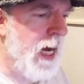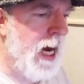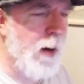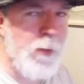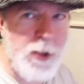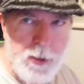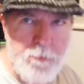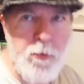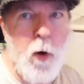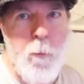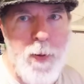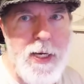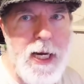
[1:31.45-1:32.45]
uh, which is
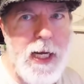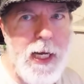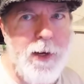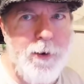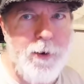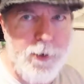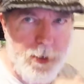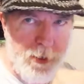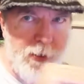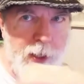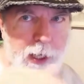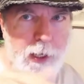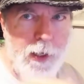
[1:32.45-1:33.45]
perpendicular to
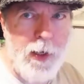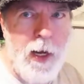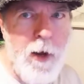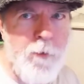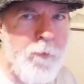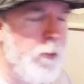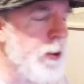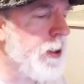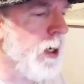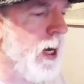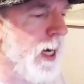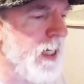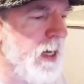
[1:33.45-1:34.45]
the first
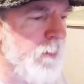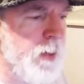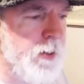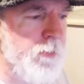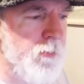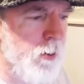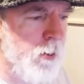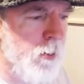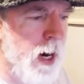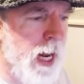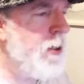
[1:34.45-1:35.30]
line that we drew.